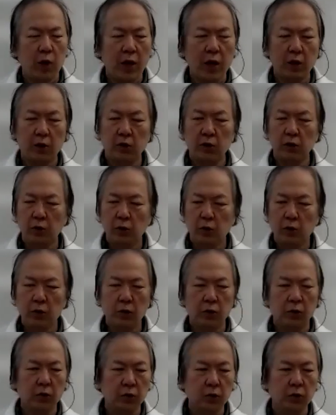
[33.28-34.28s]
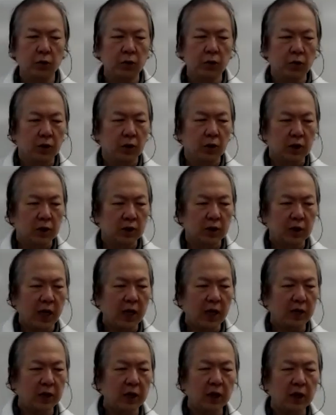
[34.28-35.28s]
we are going to
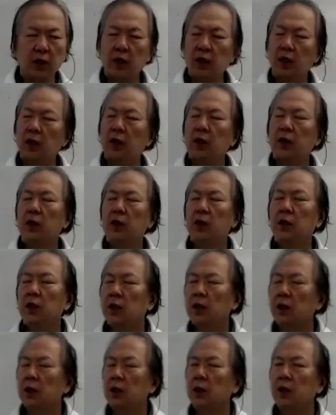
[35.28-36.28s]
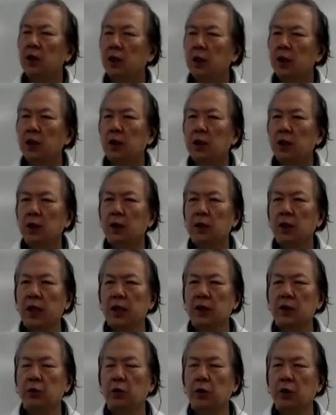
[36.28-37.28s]
start the
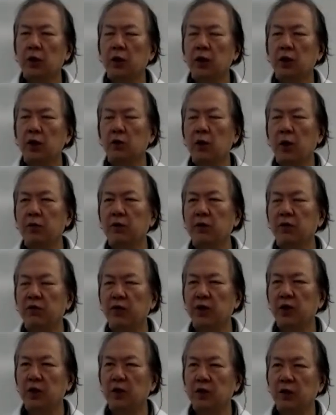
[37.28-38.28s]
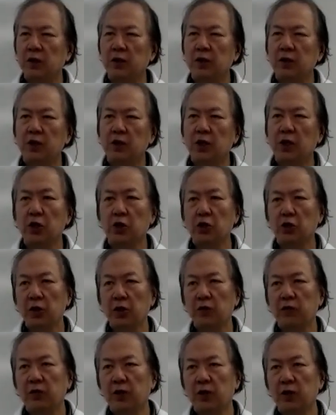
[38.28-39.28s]
textbook chapter 4, the
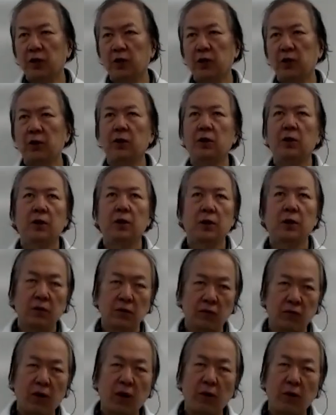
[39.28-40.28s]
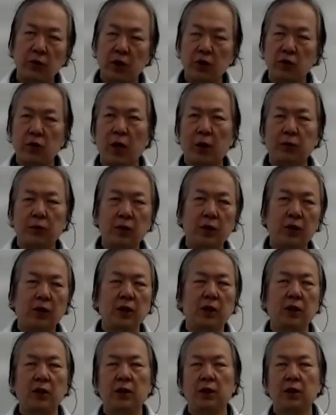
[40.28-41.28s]
unit 4, from the
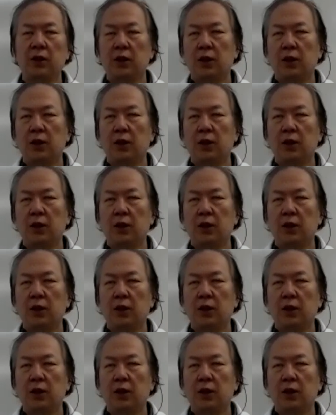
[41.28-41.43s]
chapter,